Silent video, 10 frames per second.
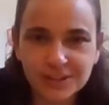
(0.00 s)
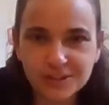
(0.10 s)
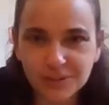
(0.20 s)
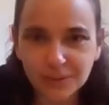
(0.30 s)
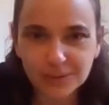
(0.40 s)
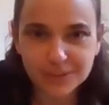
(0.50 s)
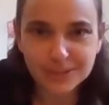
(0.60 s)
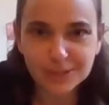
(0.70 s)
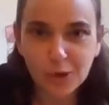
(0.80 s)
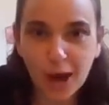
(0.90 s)
So
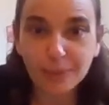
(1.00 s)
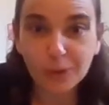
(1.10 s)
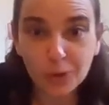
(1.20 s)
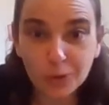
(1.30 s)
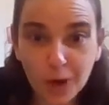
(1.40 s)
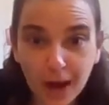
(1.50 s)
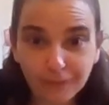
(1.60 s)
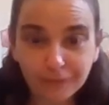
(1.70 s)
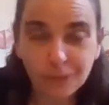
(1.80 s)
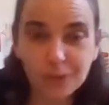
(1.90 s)
this is the grab and go
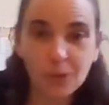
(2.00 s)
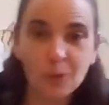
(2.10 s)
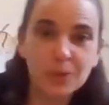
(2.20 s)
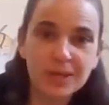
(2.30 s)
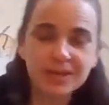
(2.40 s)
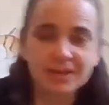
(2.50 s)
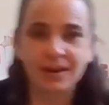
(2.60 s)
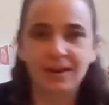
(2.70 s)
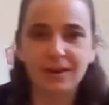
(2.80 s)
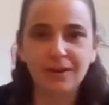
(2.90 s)
craft for the
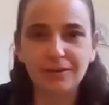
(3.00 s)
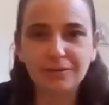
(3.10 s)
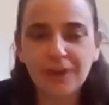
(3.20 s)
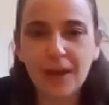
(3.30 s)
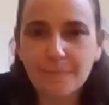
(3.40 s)
week of